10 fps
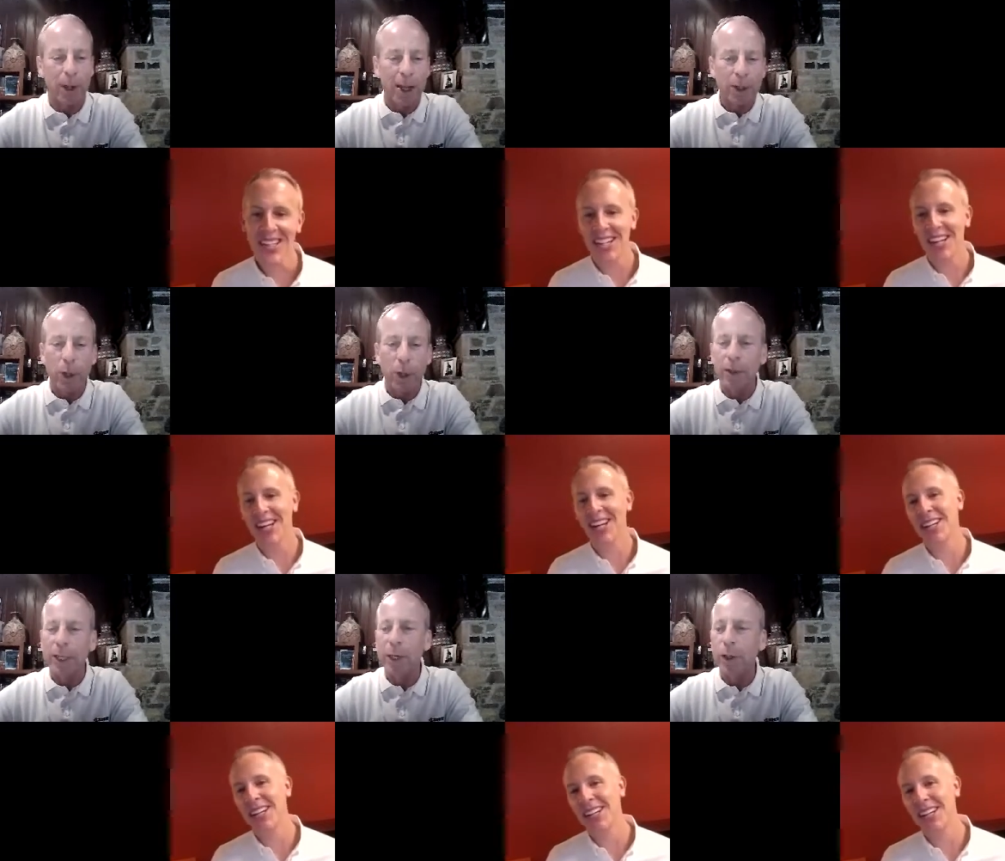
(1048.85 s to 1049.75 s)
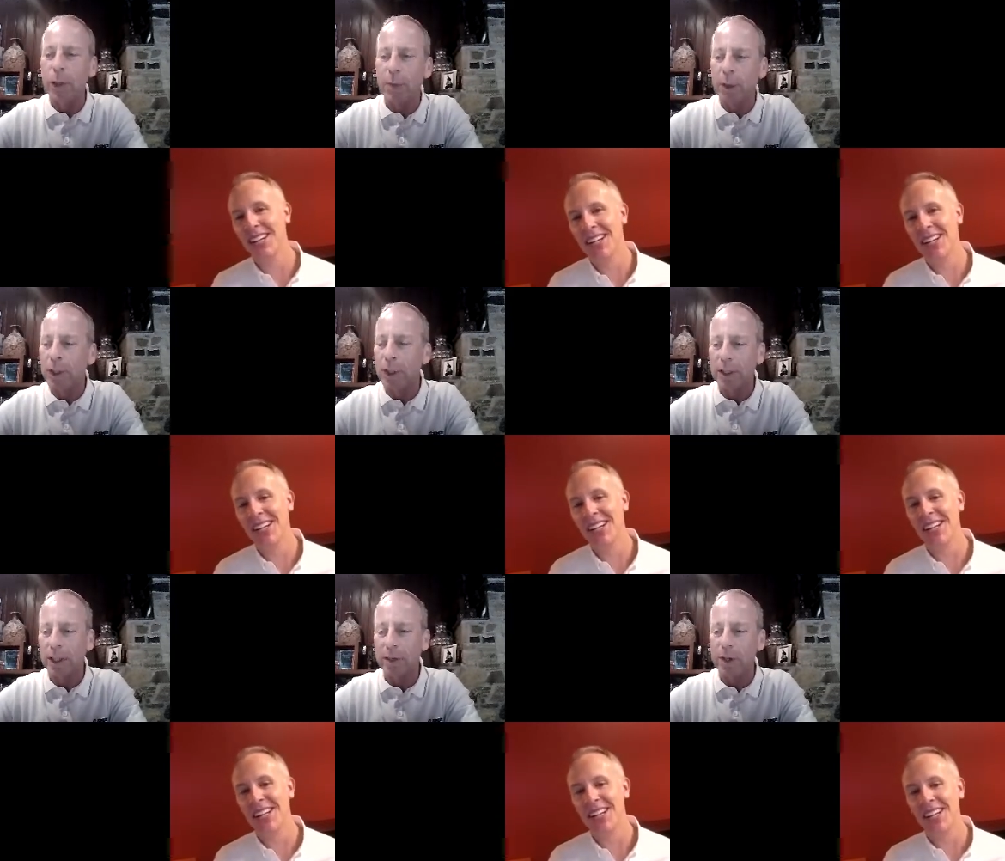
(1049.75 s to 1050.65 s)
Speaker 1: But do you have a leader you
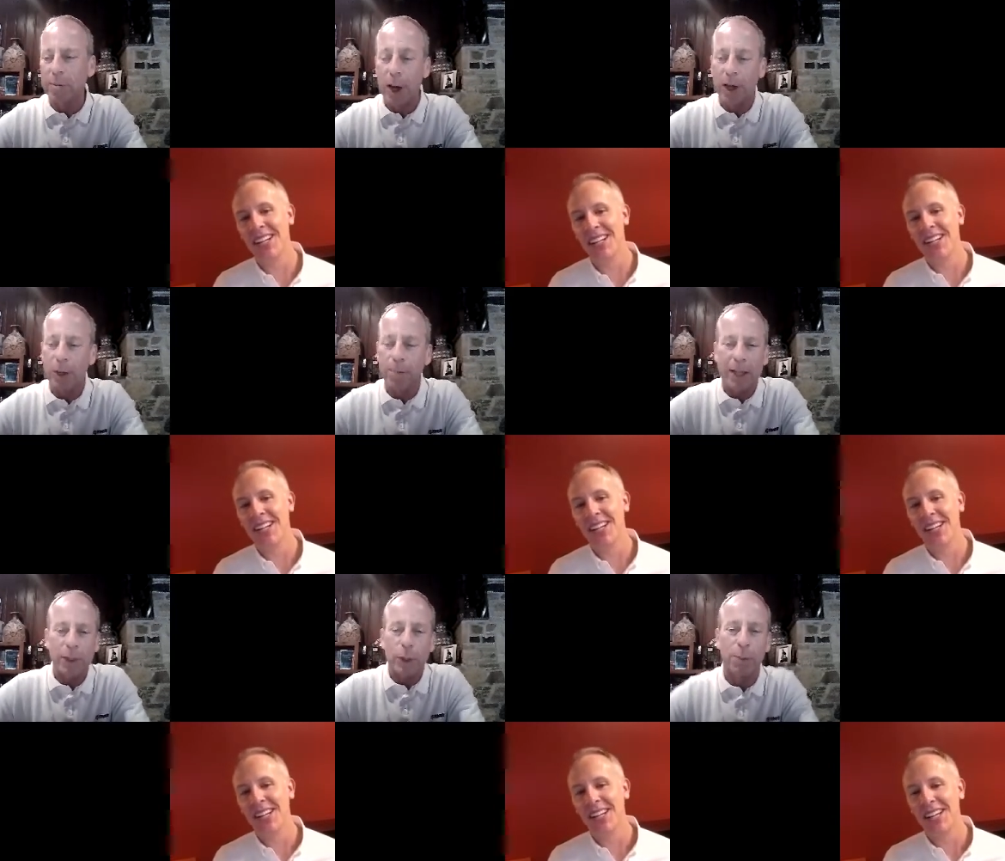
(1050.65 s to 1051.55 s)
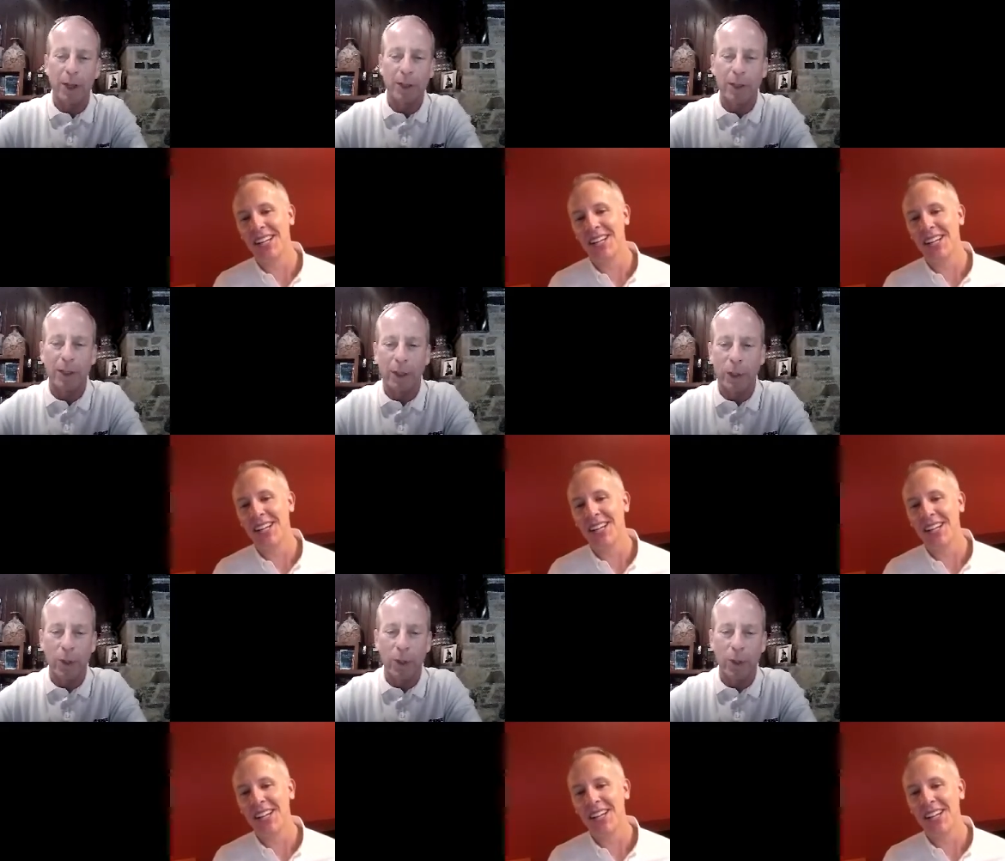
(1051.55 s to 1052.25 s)
most have admired, past or present, that